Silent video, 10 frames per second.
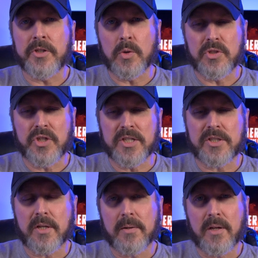do is
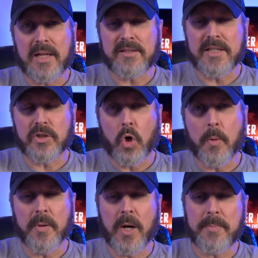just let this
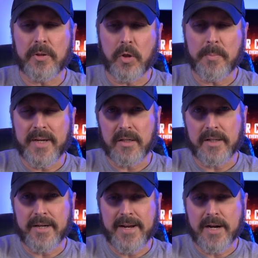open up a little bit,
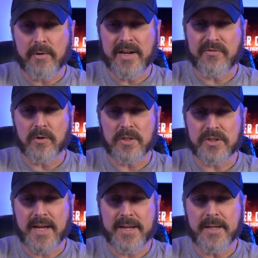let it aerate for a
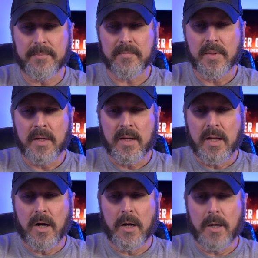second,
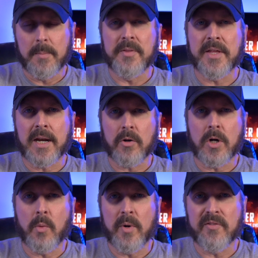and then I'll
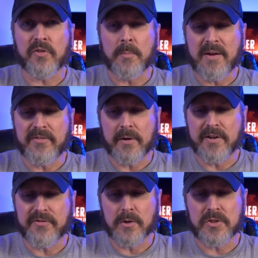go in for my very
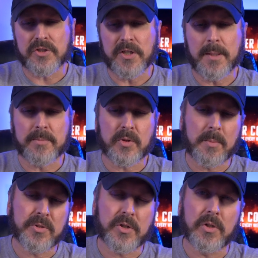first sip. So I'm
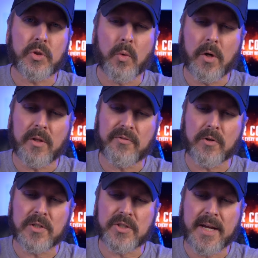just gonna twirl it
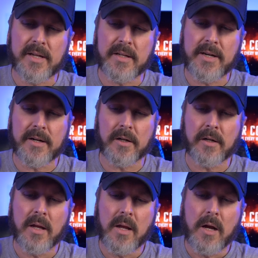for a second here.
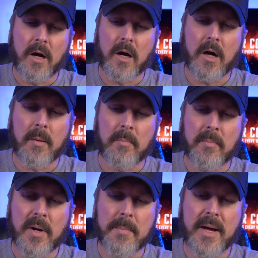
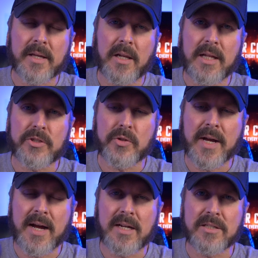I'm not gonna let you
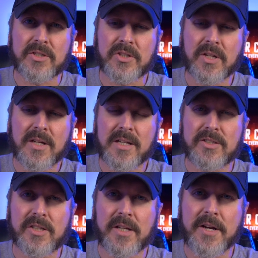guys
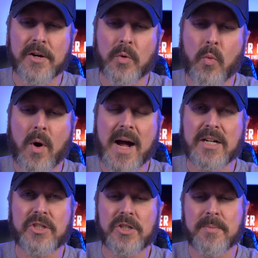sit here and
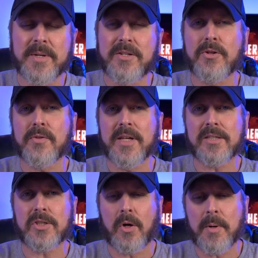watch me do
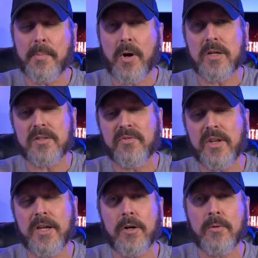this, so I'm gonna pause the
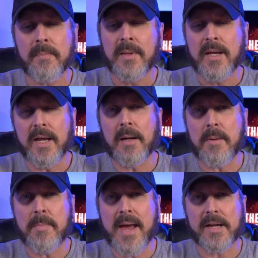video and I'll be
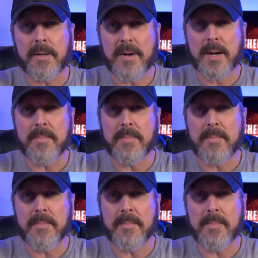back in about a